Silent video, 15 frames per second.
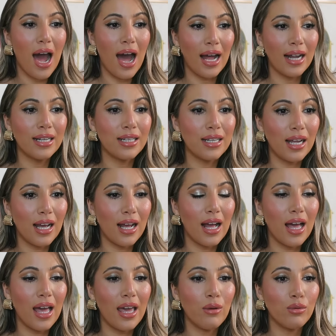And
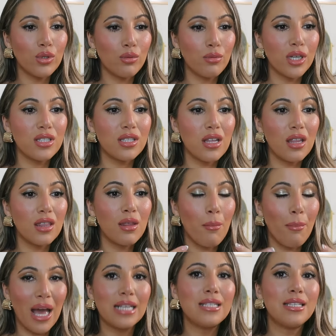it was almost the
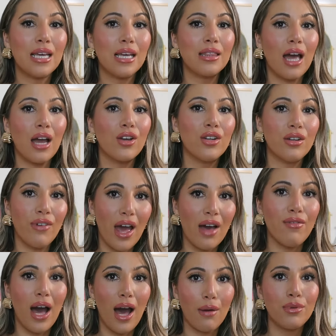best thing that could have
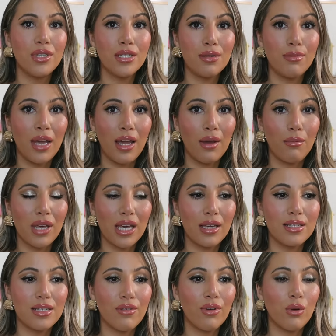ever happened to me,
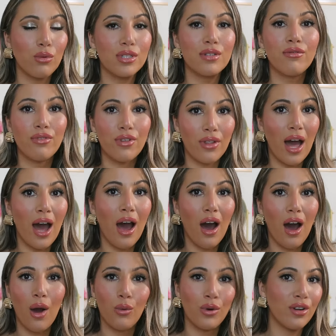because if it wasn't for that,
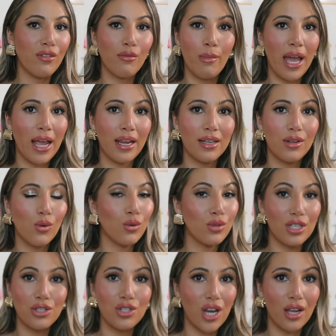I wouldn't have made all
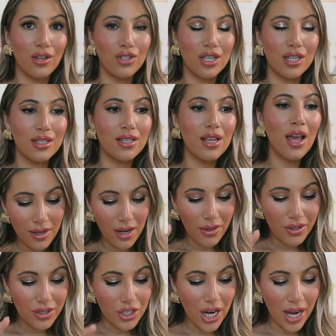these changes.
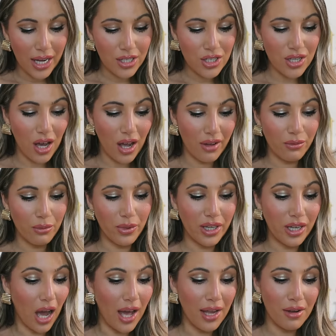Another change that
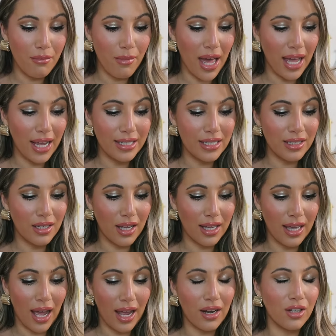we kind of made, and
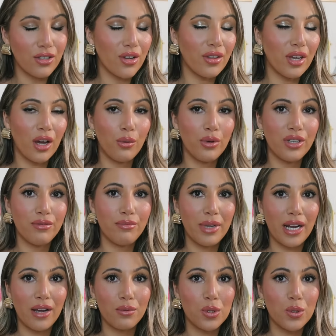again, I don't think I would have
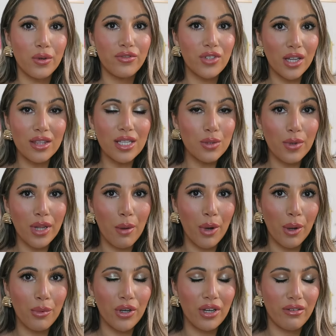been able to have done this without
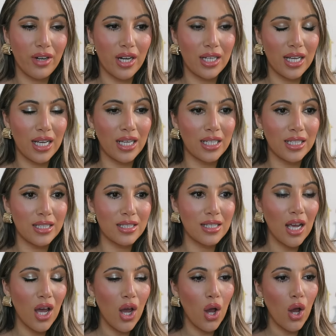my boyfriend, is,